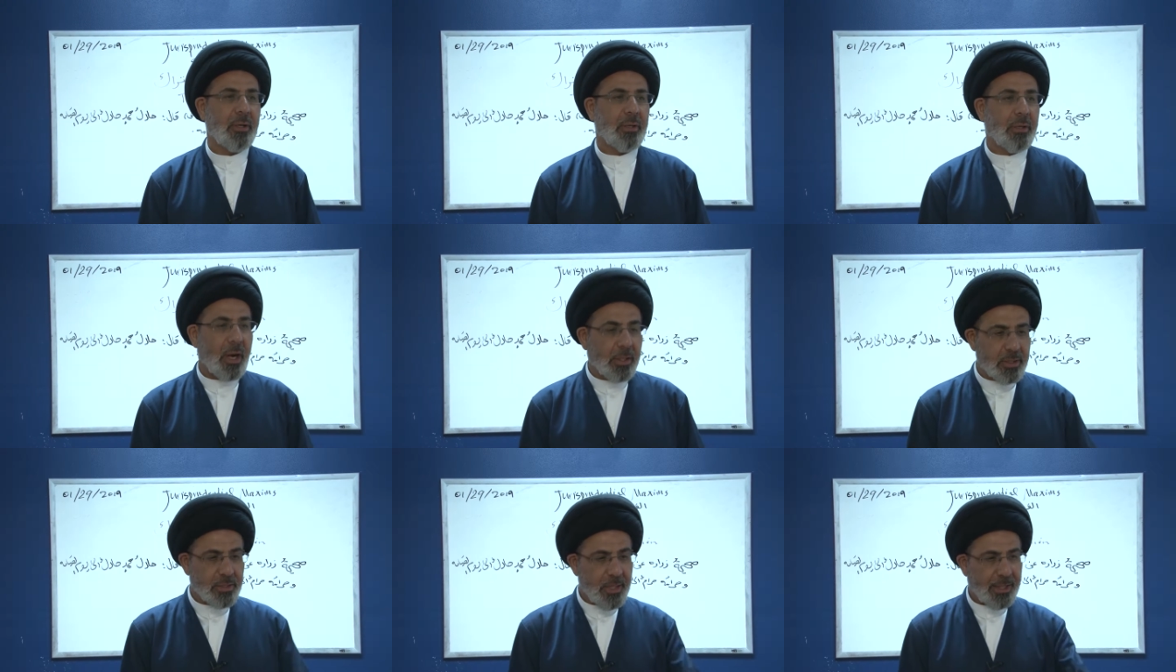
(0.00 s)

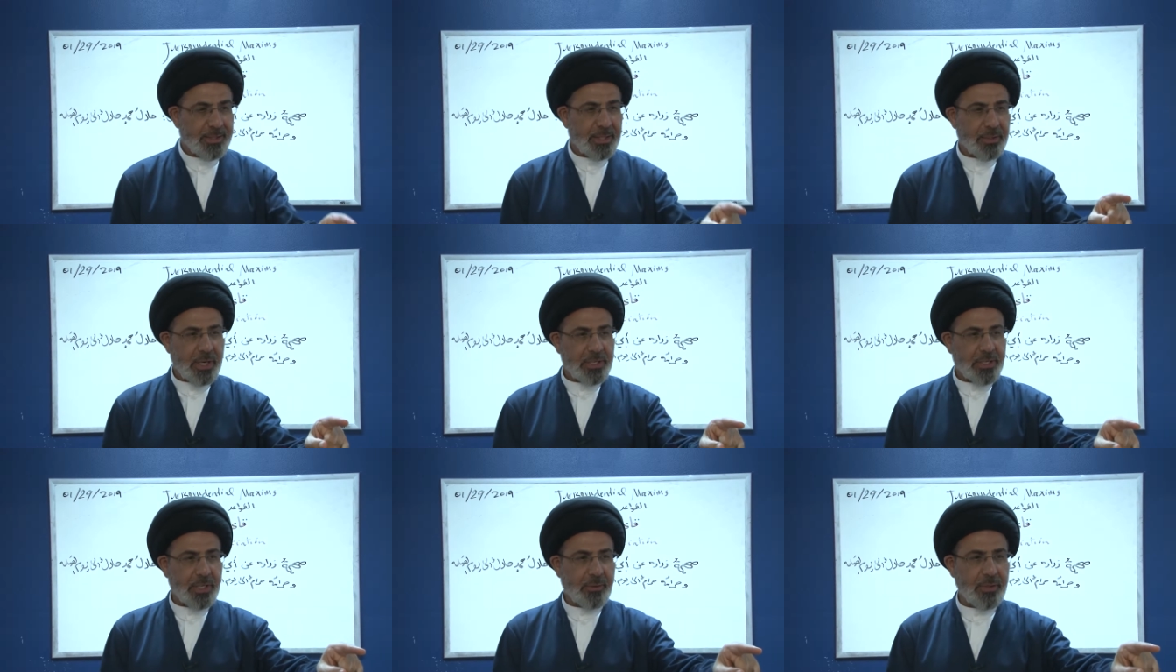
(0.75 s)
God is not
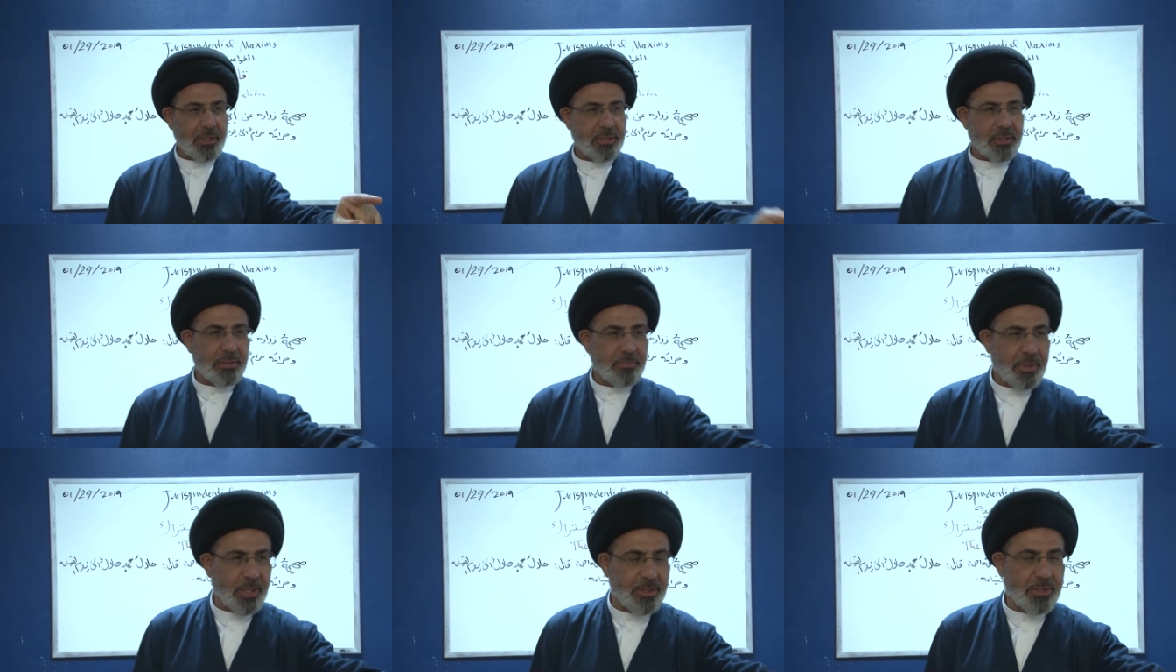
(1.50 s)
addressing this
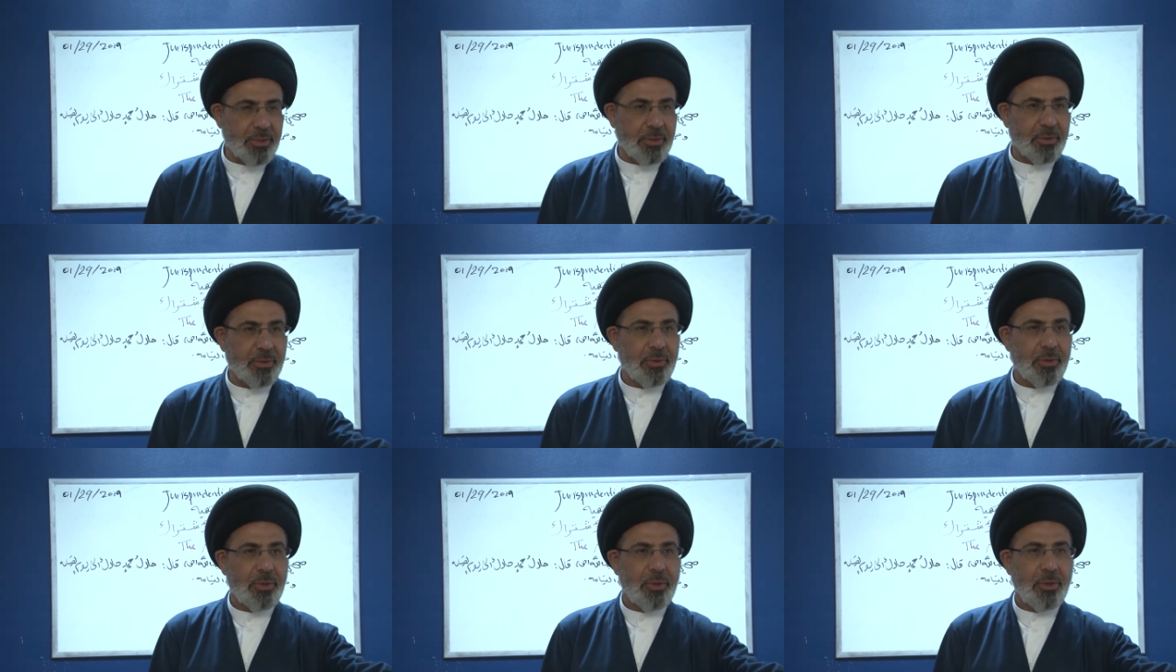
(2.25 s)
person
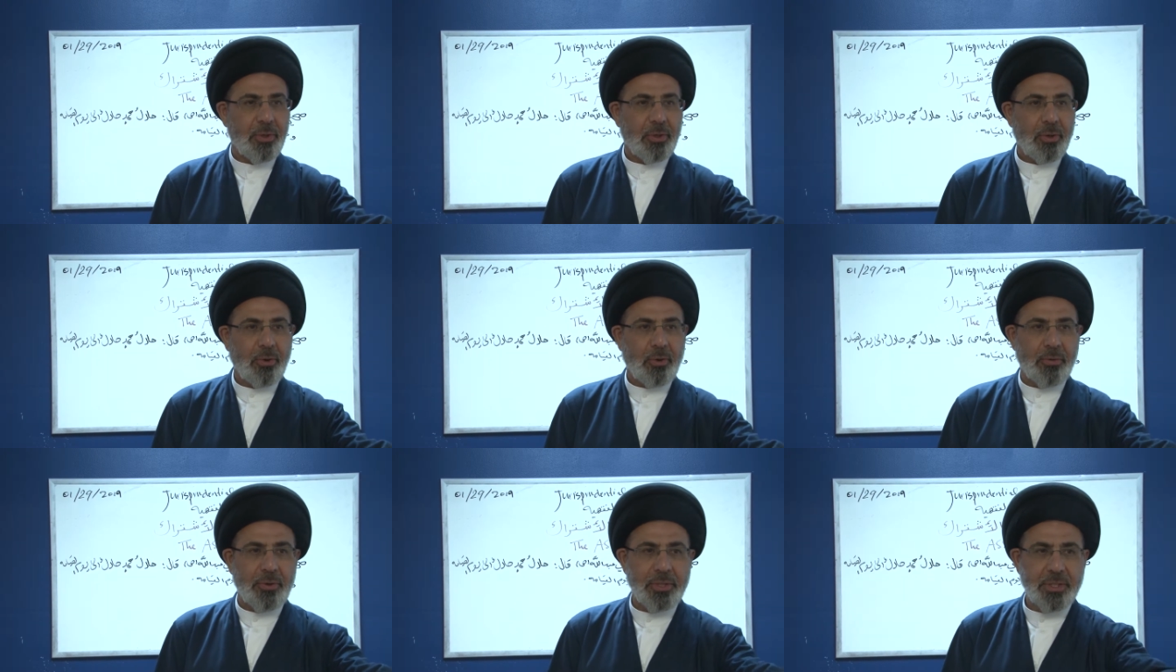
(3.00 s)

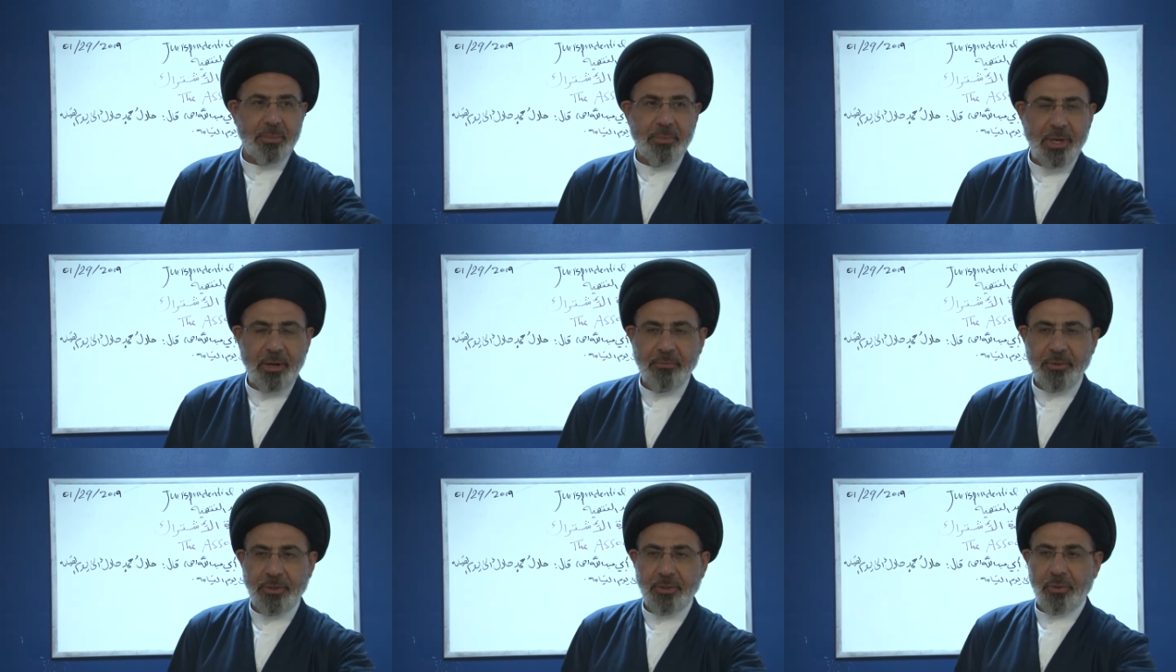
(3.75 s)
or this
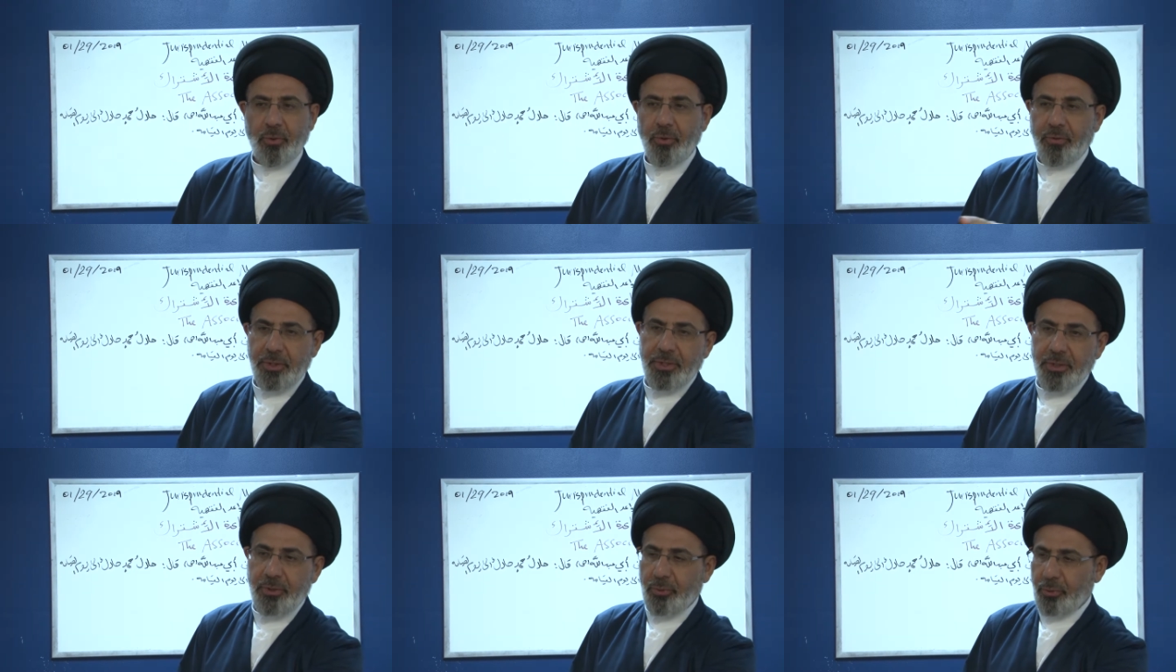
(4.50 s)
prophet or
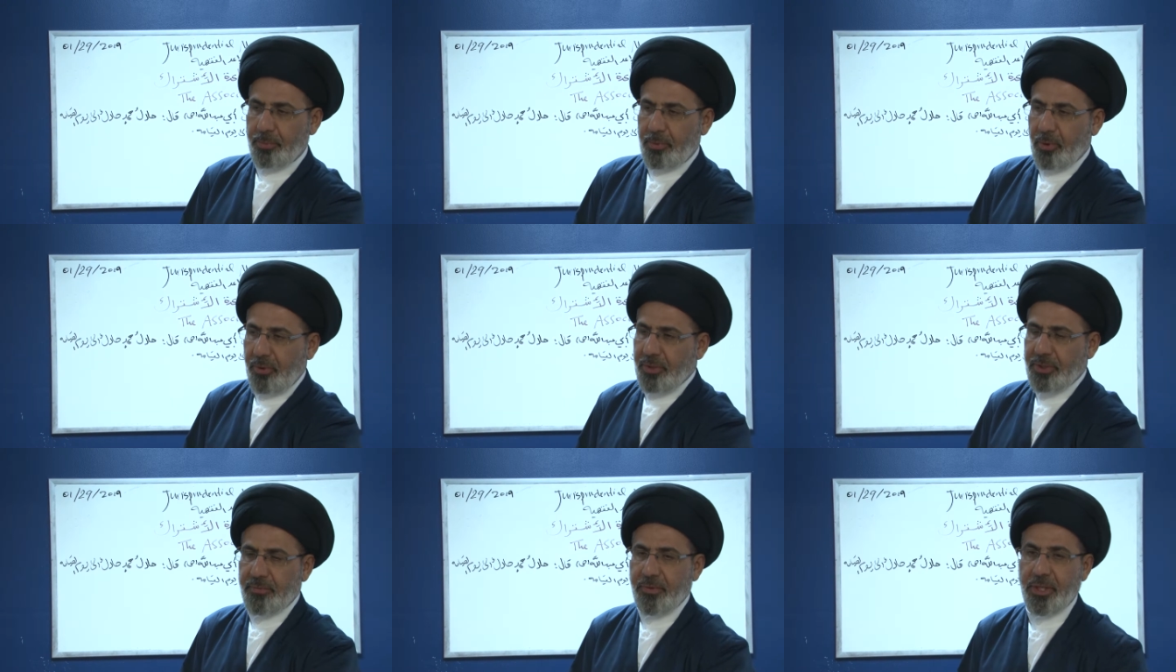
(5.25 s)
this group or
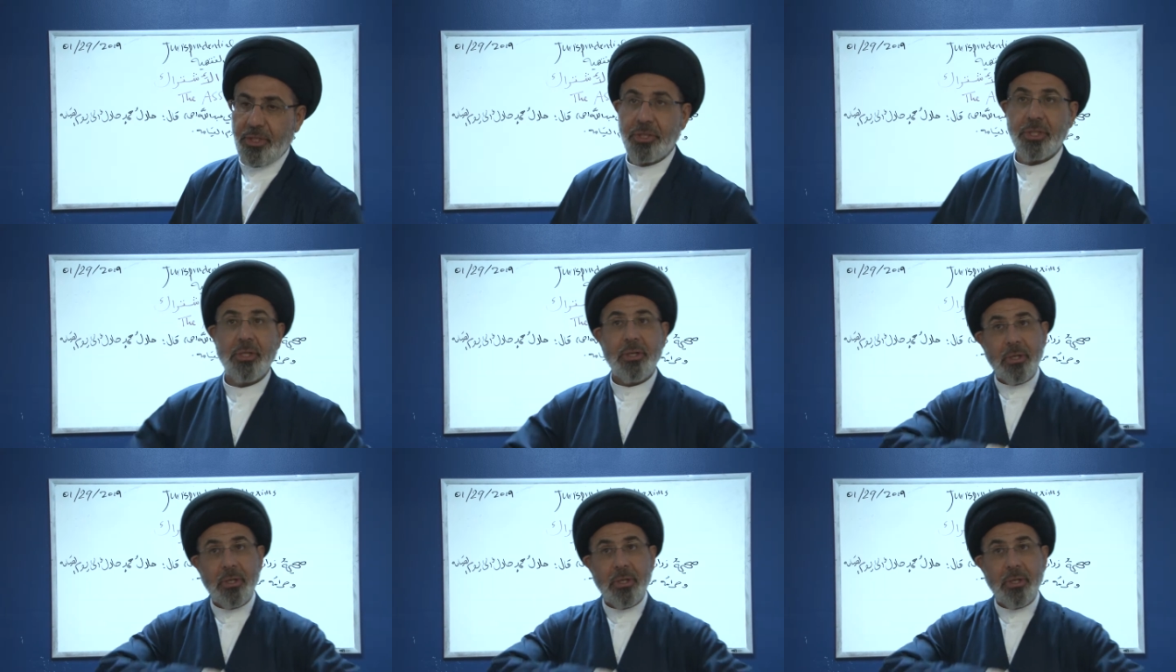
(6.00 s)
this village.